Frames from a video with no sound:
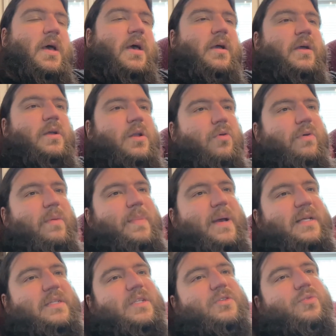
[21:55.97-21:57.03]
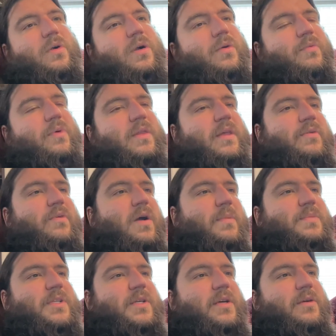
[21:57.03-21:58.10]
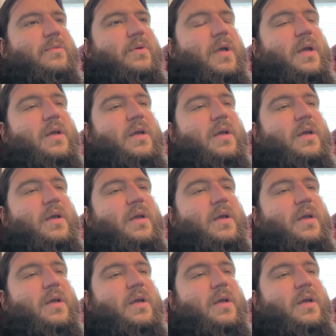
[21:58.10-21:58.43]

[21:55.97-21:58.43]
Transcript: could know where peasants were and what they were up to,